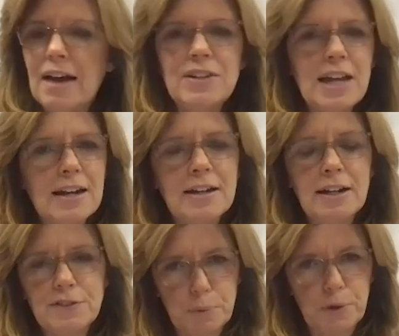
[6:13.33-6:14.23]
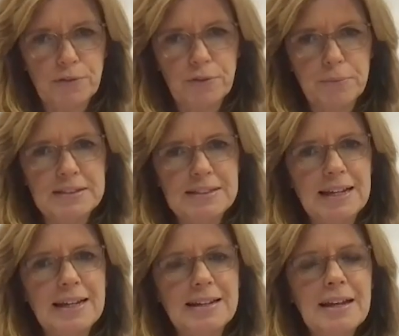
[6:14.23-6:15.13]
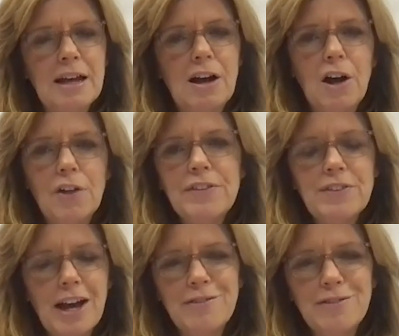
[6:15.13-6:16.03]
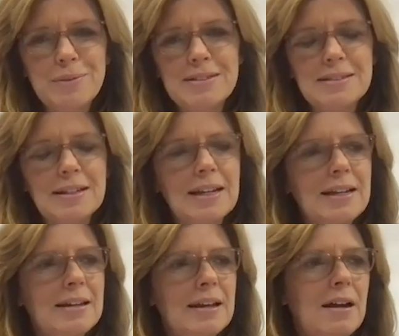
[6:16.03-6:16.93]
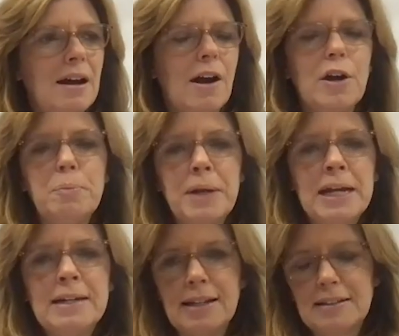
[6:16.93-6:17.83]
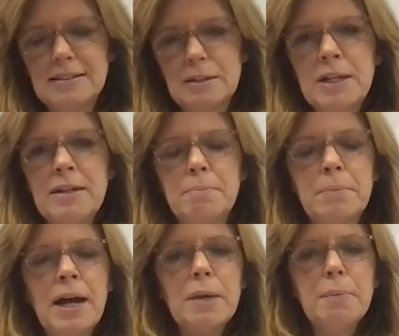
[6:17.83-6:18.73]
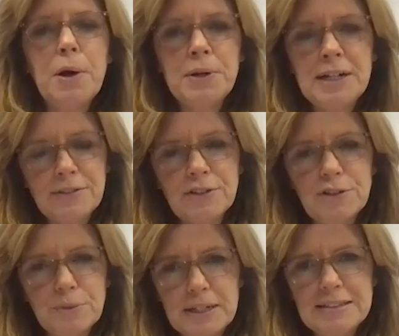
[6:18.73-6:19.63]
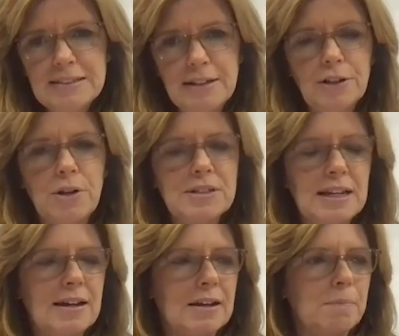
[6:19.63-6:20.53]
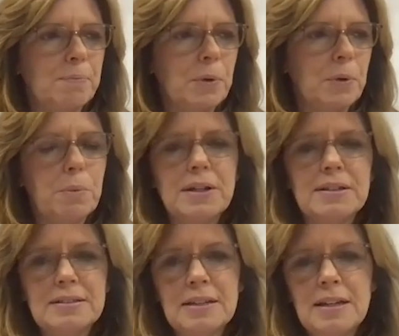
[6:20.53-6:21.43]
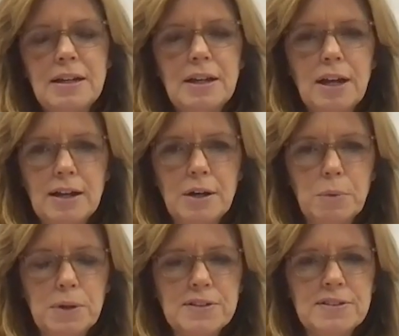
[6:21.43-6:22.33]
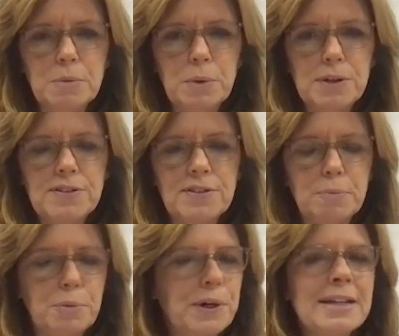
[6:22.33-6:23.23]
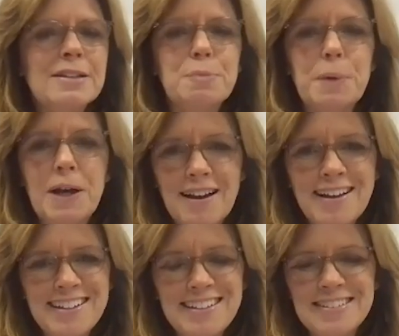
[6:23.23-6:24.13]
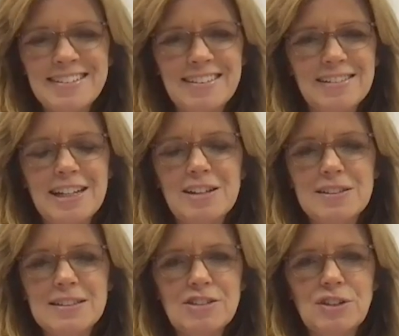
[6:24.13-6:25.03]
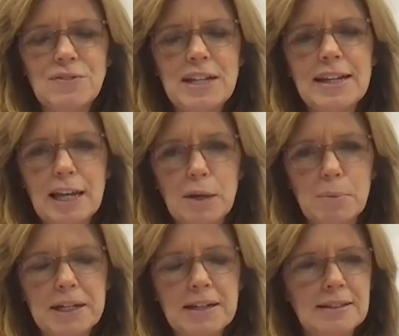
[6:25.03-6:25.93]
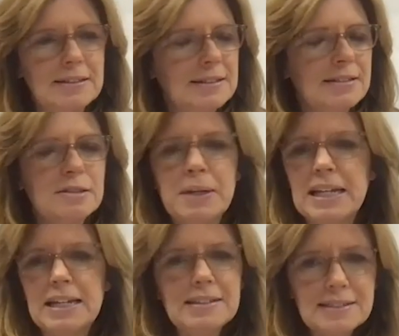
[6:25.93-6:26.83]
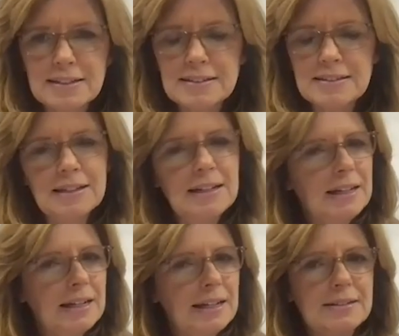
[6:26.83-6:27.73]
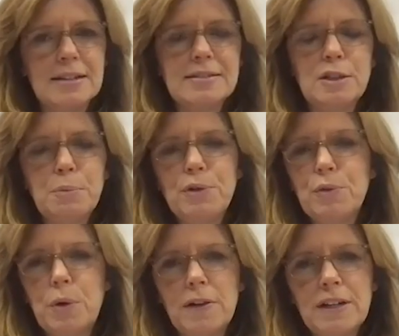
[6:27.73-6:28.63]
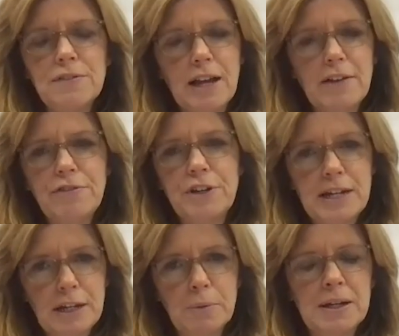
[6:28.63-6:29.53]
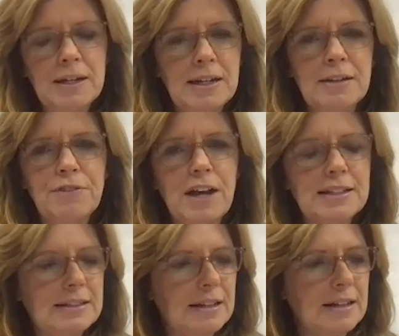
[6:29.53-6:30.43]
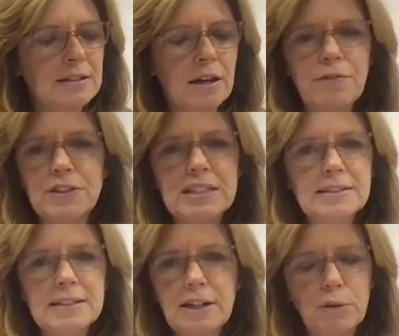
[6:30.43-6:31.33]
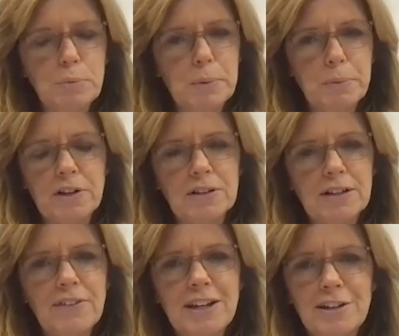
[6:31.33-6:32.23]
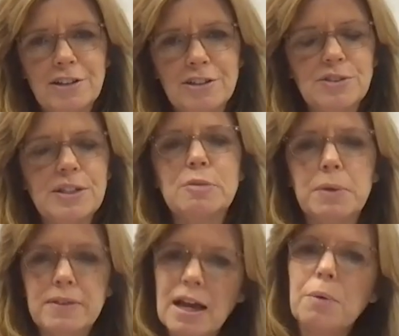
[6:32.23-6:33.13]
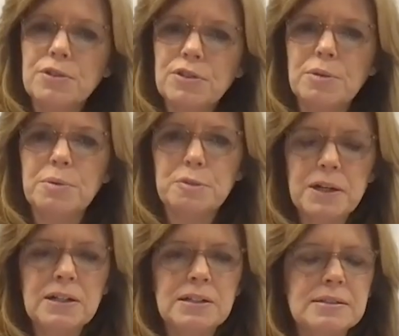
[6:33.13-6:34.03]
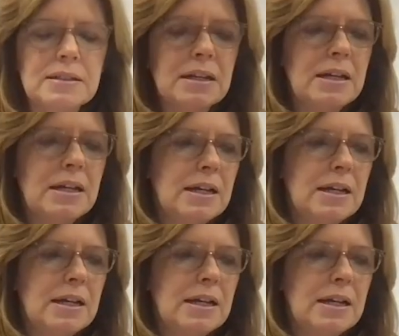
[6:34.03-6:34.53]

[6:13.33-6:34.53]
They haven't had enough support from the state. All they've gotten from the state our mandates. I mean, my opponent in this race, Tina Kotek, uh, was uh, was was the brains behind the legalization of tent camping. It doesn't make any sense. It doesn't improve quality of life for anyone, and in fact, it doesn't offer dignity to the people that are living on our streets. But that was her response,